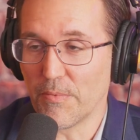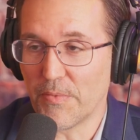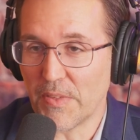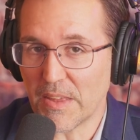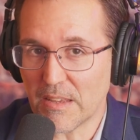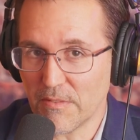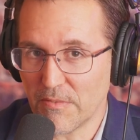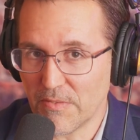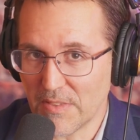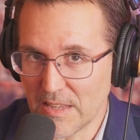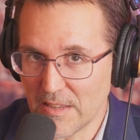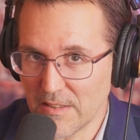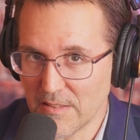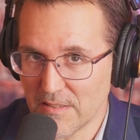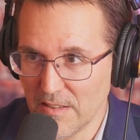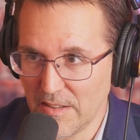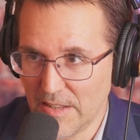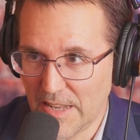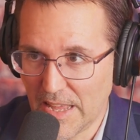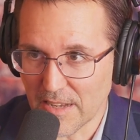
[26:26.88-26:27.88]
think of
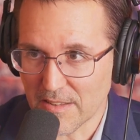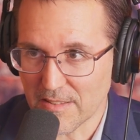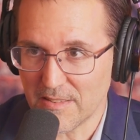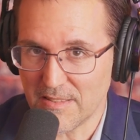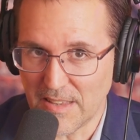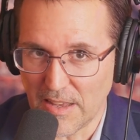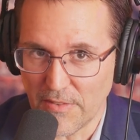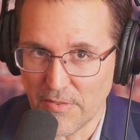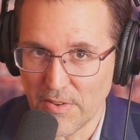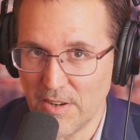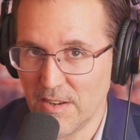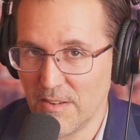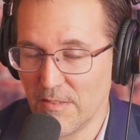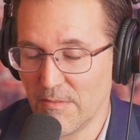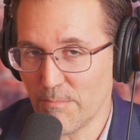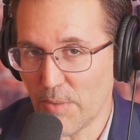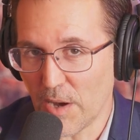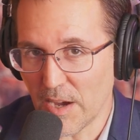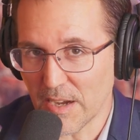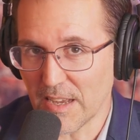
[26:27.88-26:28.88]
these next
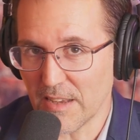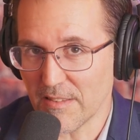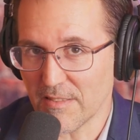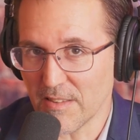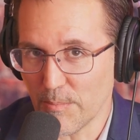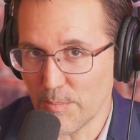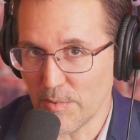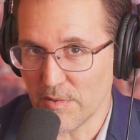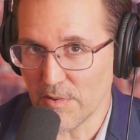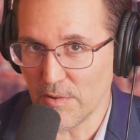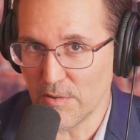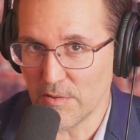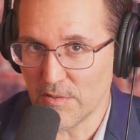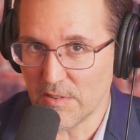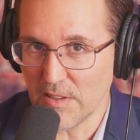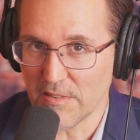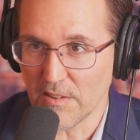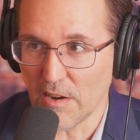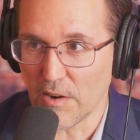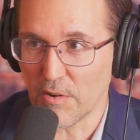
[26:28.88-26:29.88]
7 podcast episodes
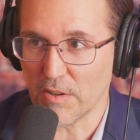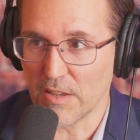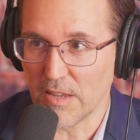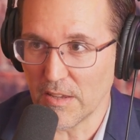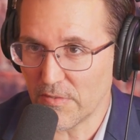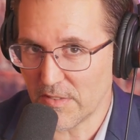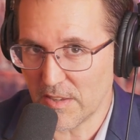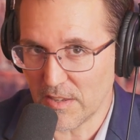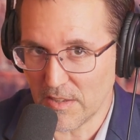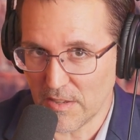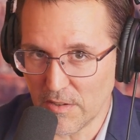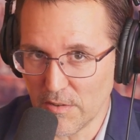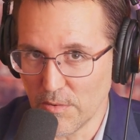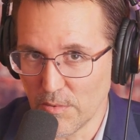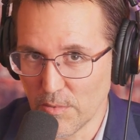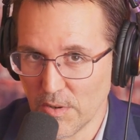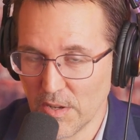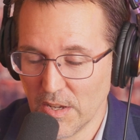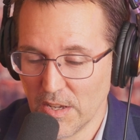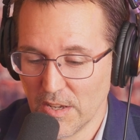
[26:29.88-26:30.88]
as our gift to
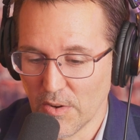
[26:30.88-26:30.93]
you.